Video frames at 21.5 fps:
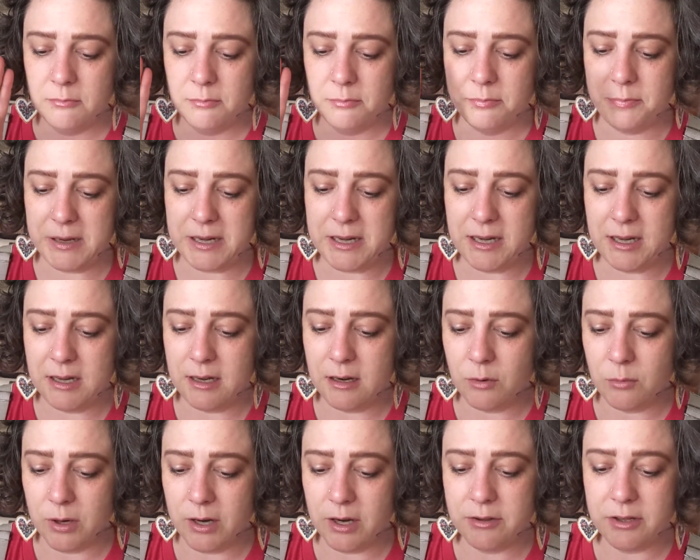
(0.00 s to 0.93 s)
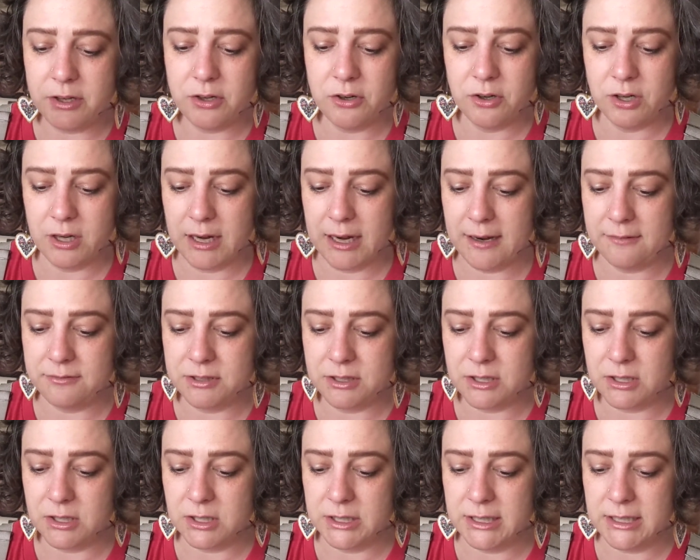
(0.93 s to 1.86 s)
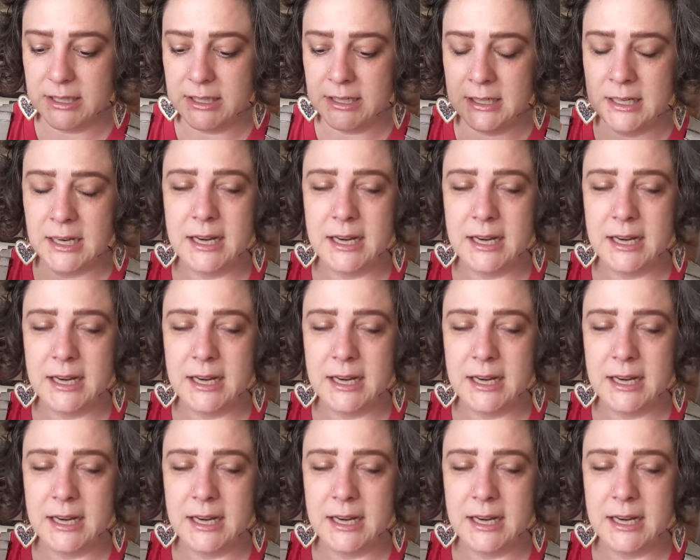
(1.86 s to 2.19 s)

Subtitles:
Be aware that you're going to have to clean,